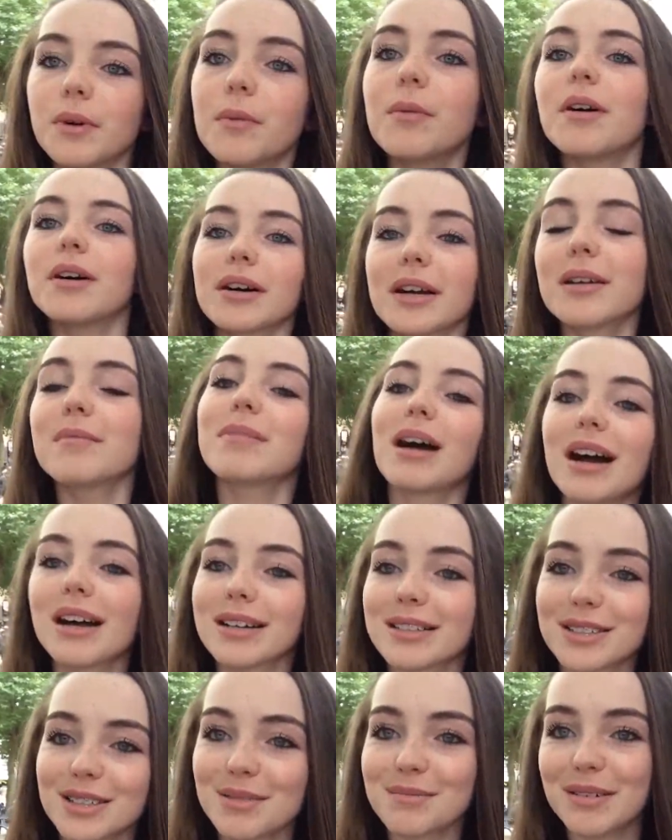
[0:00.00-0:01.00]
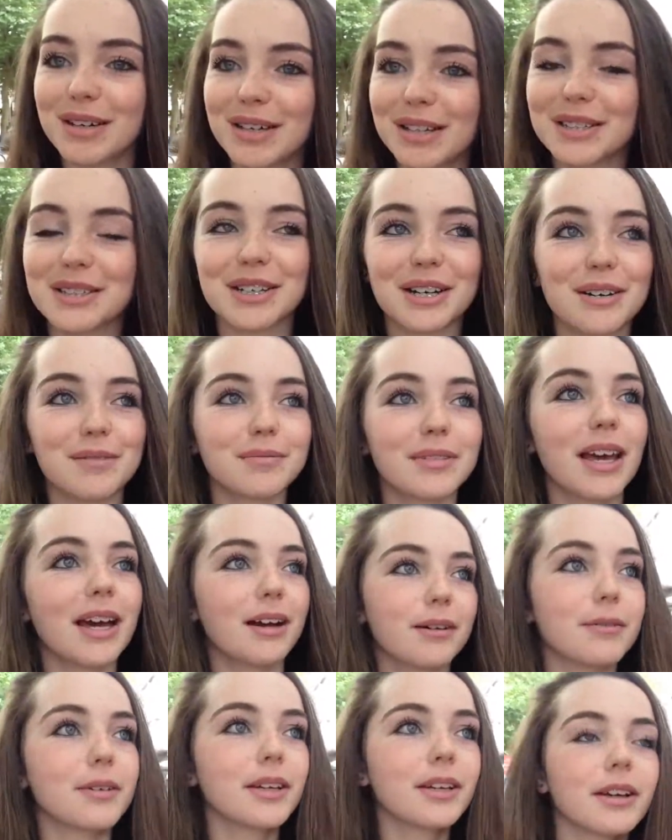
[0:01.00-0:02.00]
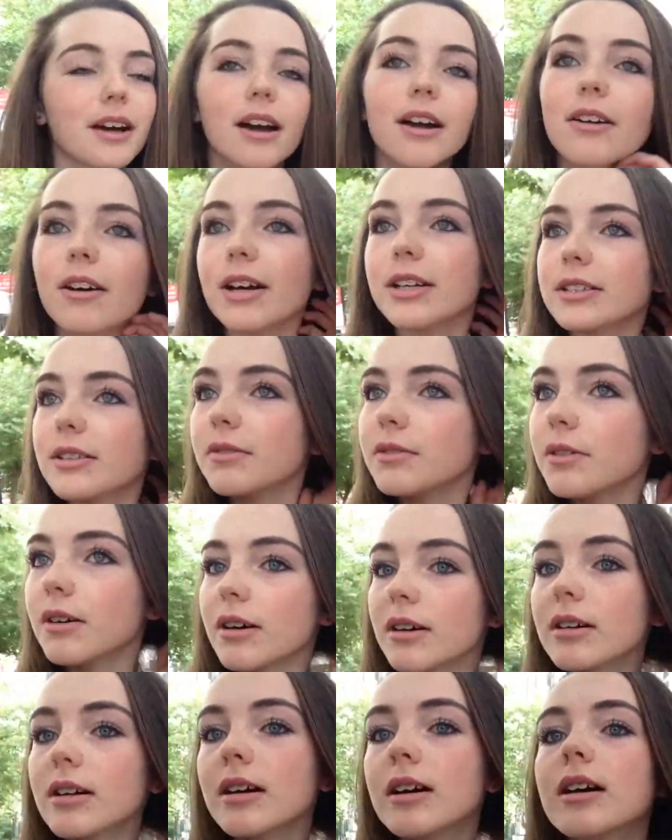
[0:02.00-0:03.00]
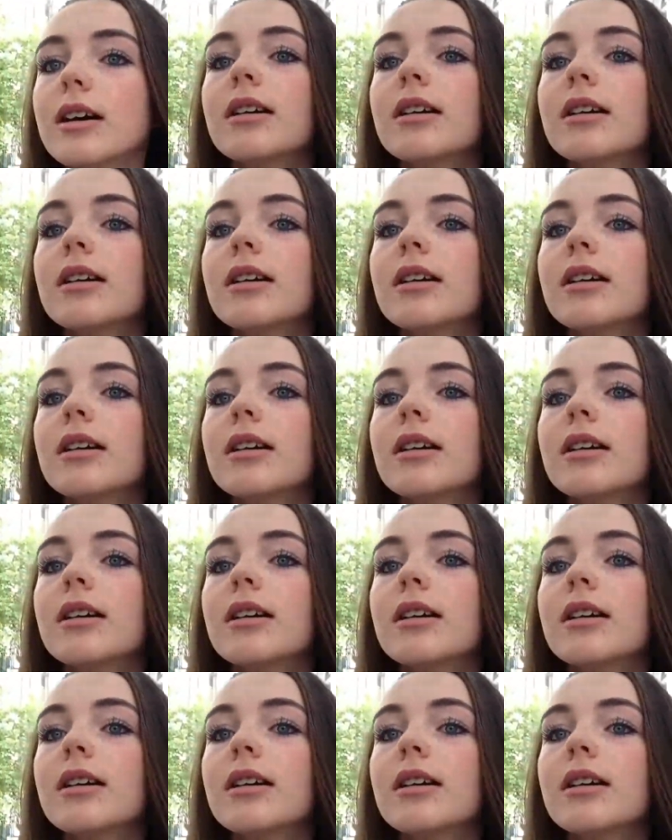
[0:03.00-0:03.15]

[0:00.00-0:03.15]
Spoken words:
We're walking back to the meetup. Yeah, we can go and Greg's if you want.